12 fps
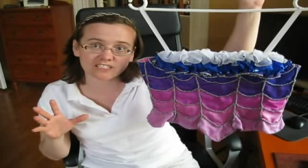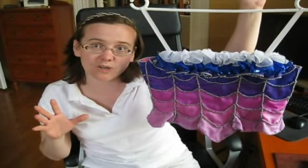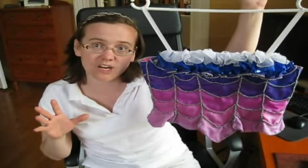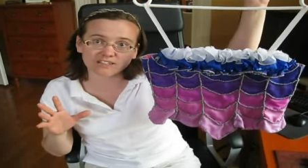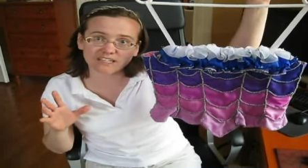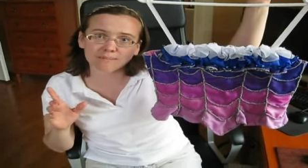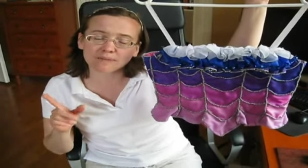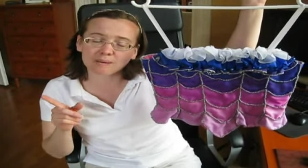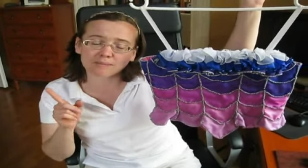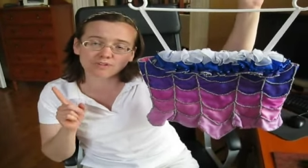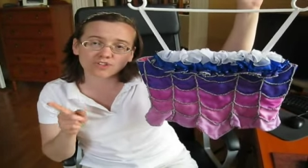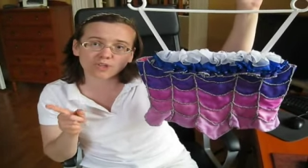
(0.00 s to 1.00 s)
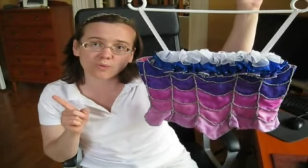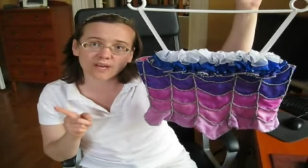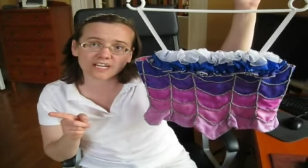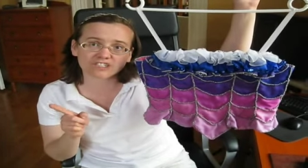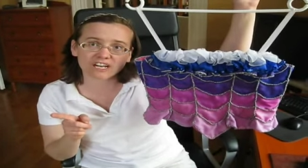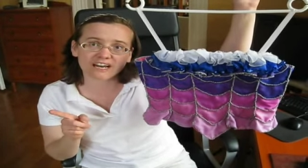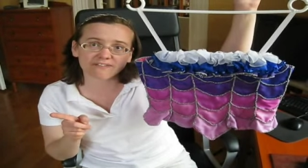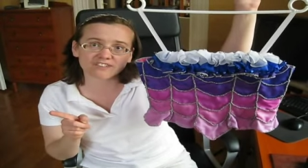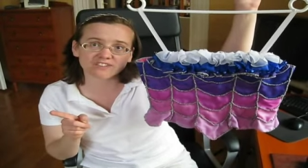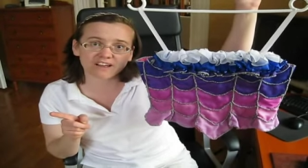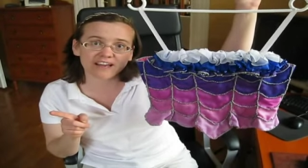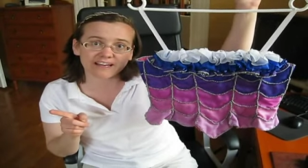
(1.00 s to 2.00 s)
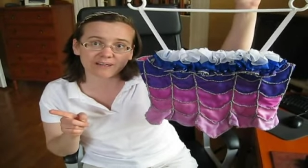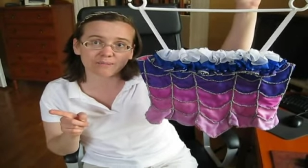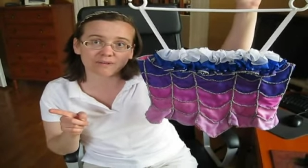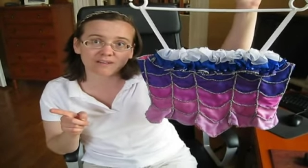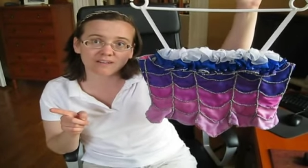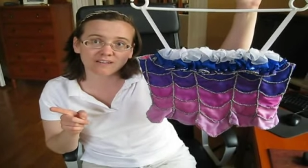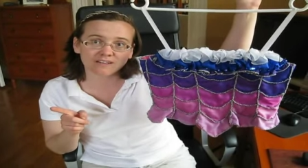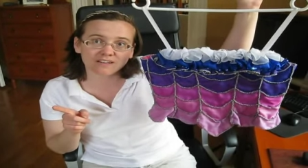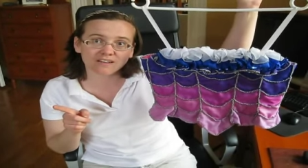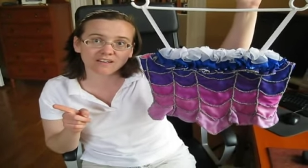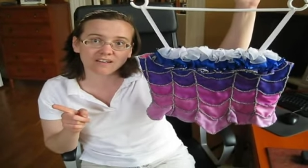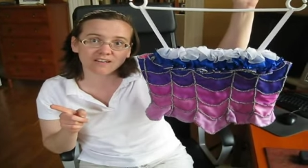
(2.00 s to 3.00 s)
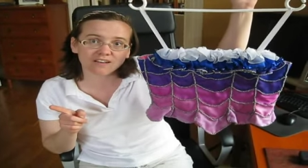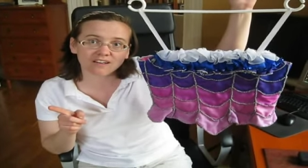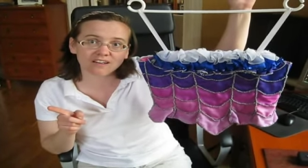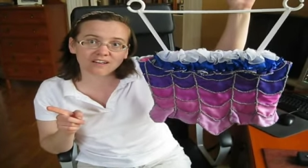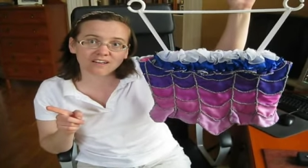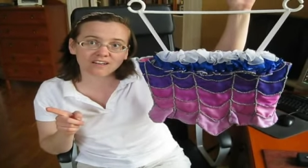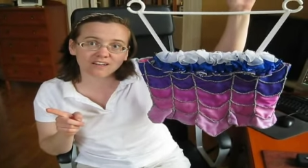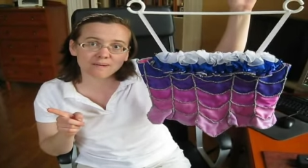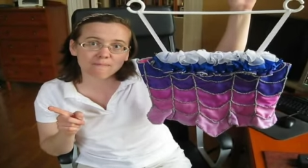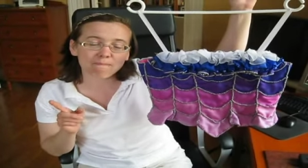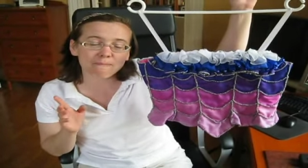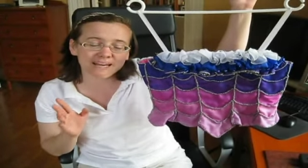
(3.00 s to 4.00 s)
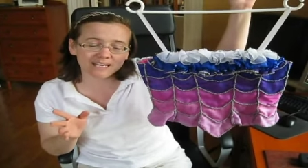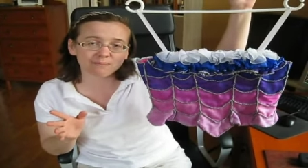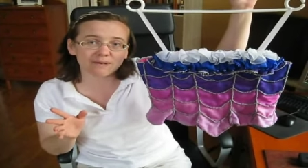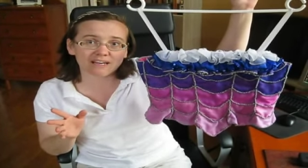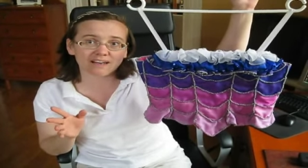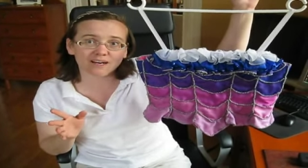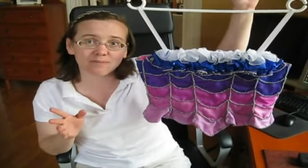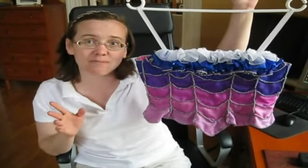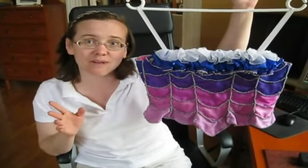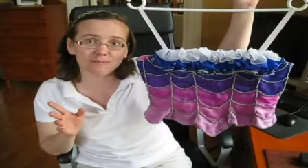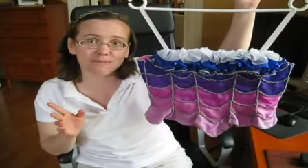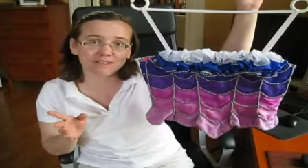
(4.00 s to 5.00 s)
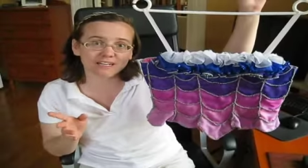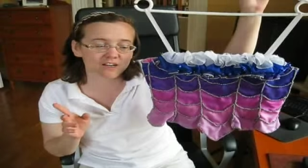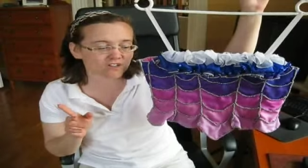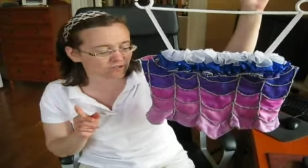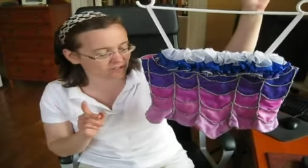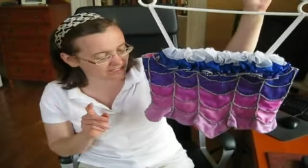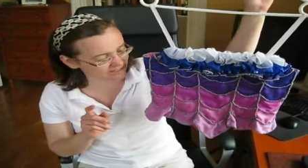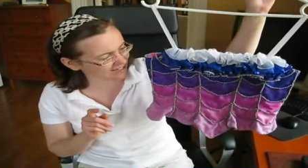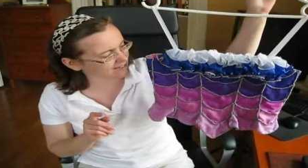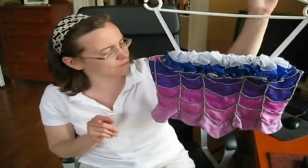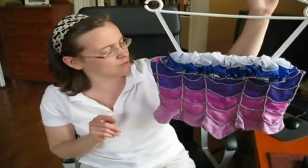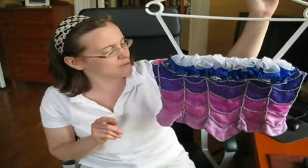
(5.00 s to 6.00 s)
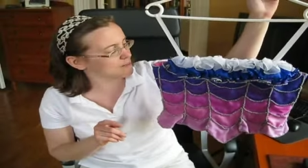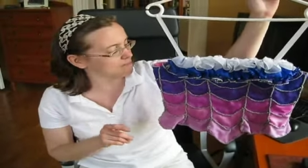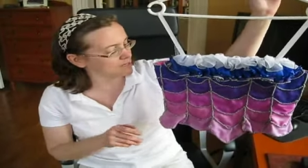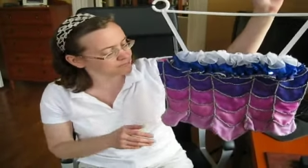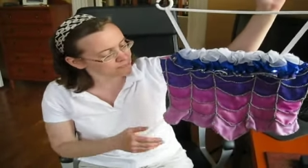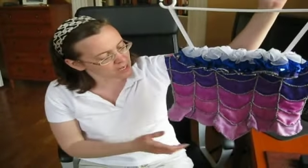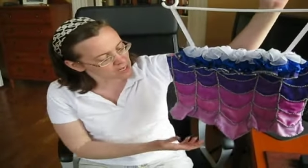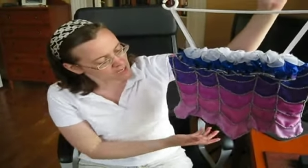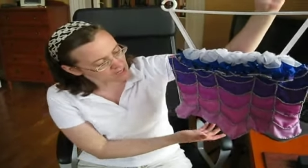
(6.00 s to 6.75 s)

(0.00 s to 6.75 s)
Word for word: to hers. I'm, I'm not oh. sure we actually had the same. So different fabrics? Maybe. I'm, Maybe. I'm, I can not exactly remember. I